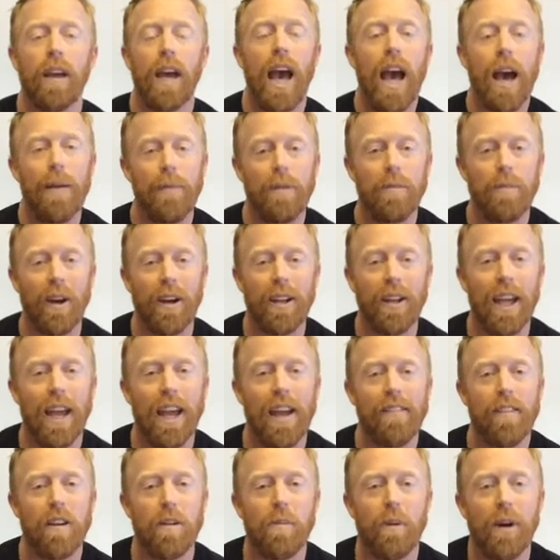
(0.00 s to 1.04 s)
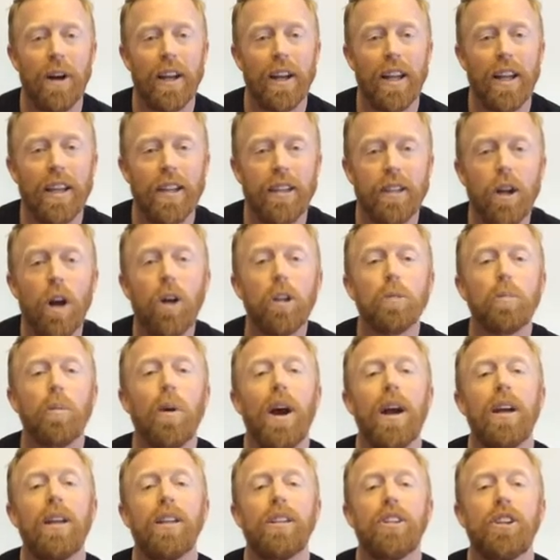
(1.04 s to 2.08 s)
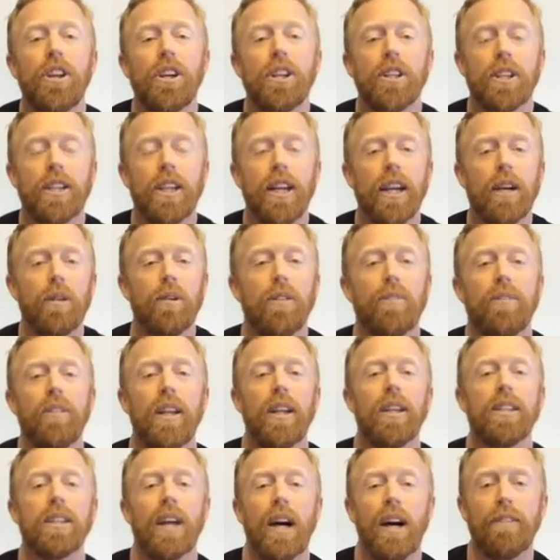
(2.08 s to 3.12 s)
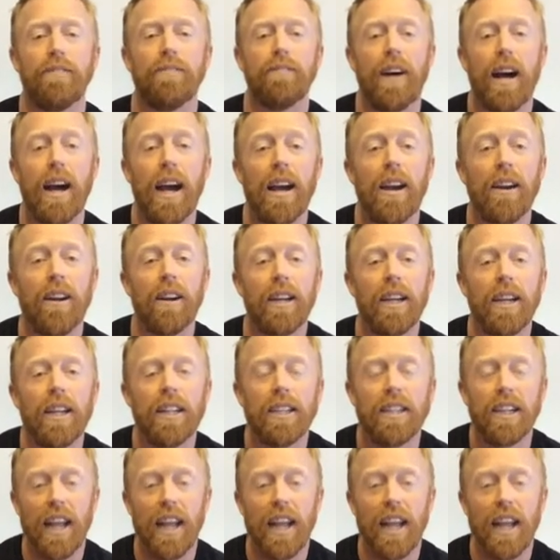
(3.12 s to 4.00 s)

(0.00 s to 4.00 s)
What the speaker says: Happy Monday, everybody. Coach Bryan the Ginger here with Fitness on Fire.